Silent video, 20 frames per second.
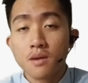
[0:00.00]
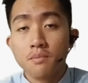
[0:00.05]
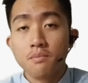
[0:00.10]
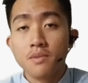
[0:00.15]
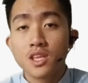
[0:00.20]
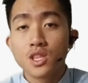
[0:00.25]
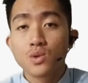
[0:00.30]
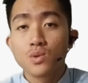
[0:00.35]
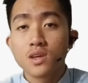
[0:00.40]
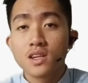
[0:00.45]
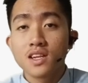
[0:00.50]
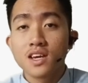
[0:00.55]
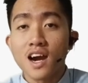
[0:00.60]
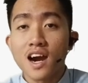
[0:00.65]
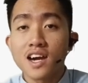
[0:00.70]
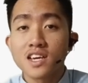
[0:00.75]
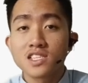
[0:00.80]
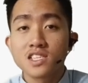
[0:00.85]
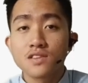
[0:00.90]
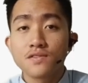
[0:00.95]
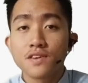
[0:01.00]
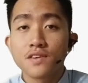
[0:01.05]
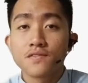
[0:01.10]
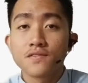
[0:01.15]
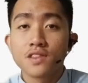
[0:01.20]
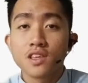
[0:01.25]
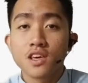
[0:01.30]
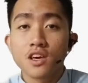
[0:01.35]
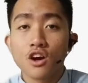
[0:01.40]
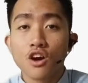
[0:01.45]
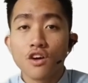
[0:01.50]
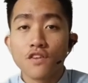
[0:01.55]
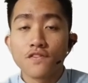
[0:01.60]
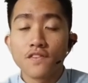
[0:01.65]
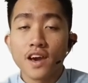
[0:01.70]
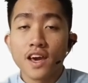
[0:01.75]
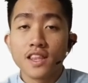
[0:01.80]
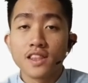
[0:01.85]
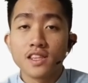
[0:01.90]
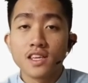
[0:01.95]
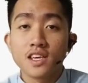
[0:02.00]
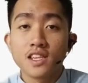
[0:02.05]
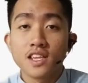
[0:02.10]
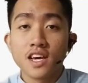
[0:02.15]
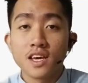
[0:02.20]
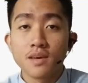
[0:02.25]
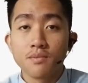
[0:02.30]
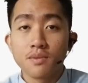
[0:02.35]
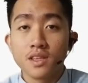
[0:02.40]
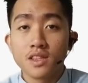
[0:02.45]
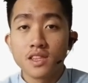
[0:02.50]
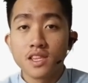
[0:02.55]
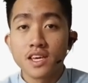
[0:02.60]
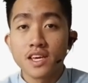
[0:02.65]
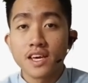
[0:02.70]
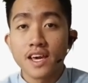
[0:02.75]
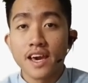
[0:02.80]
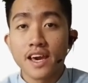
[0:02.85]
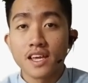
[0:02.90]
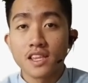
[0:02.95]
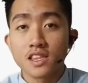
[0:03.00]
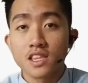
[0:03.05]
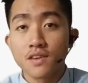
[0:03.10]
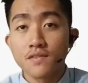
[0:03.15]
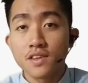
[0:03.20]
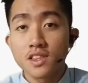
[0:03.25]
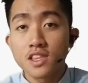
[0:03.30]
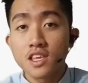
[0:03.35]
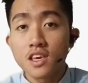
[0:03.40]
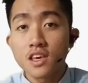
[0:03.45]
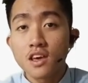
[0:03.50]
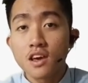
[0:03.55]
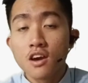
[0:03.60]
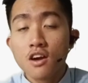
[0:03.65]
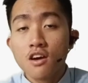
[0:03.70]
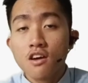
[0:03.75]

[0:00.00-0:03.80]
between the IC50 of anti-diabetic activity